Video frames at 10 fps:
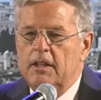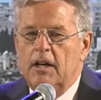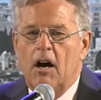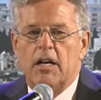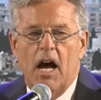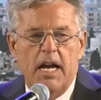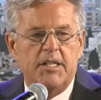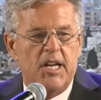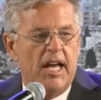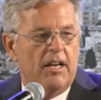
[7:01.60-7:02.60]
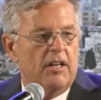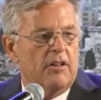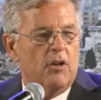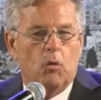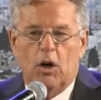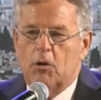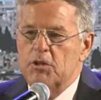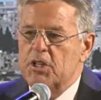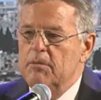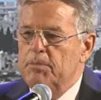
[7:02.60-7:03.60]
On 9/10, the work
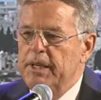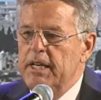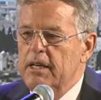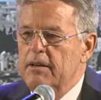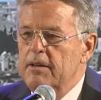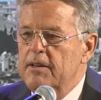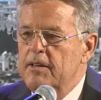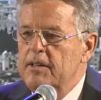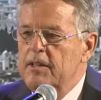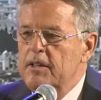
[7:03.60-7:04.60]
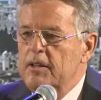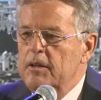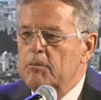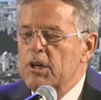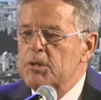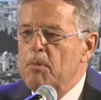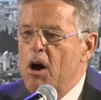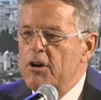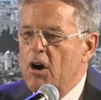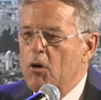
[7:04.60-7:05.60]
was completed. Prince
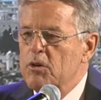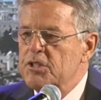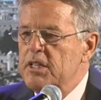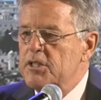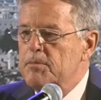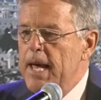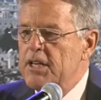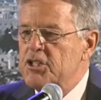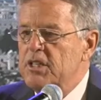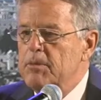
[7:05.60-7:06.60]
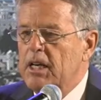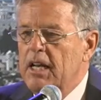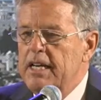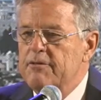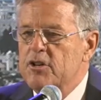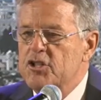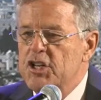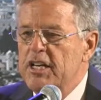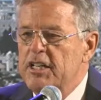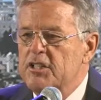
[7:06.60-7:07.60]
Bandar was in his mansion in McLean,
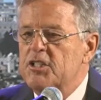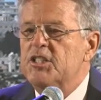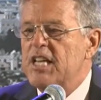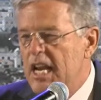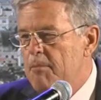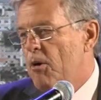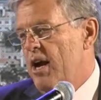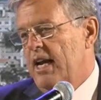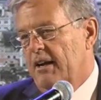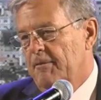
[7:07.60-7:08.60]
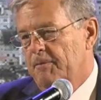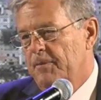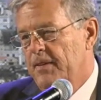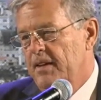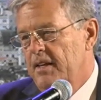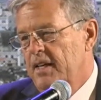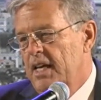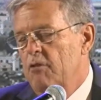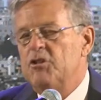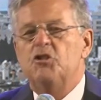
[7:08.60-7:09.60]
Virginia, celebrating.
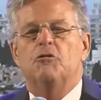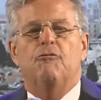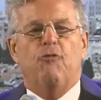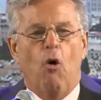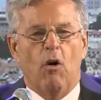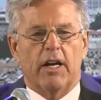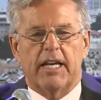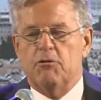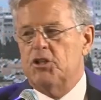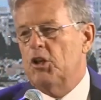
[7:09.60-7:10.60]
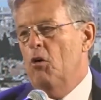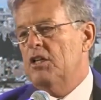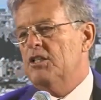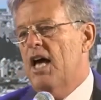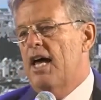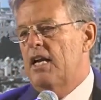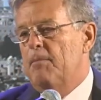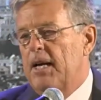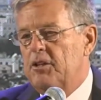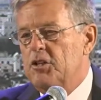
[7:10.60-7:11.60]
He was euphoric. He was so excited
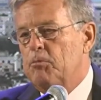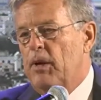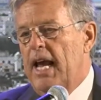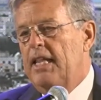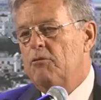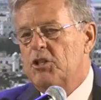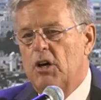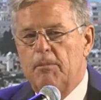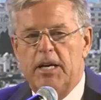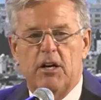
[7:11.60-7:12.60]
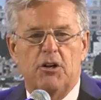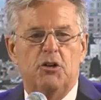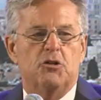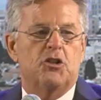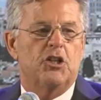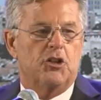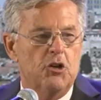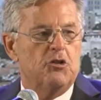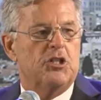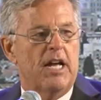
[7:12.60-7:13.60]
about this plan that was going to be introduced, the
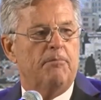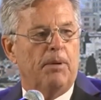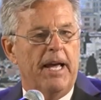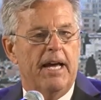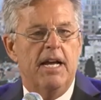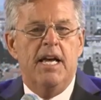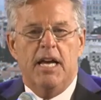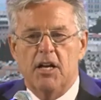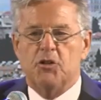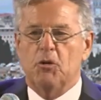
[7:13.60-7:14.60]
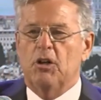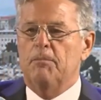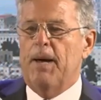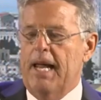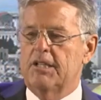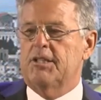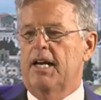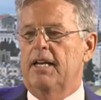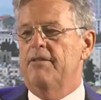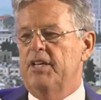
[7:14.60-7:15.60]
two-state plan, Israel and
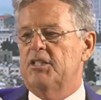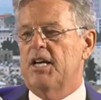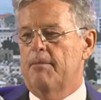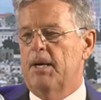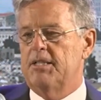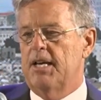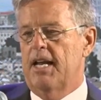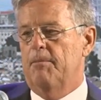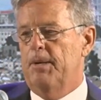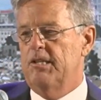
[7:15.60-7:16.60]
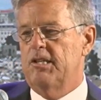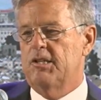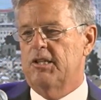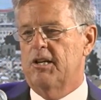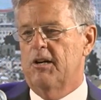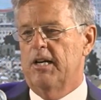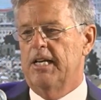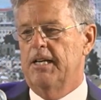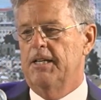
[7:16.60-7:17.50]
Palestine living side by side in peace and security.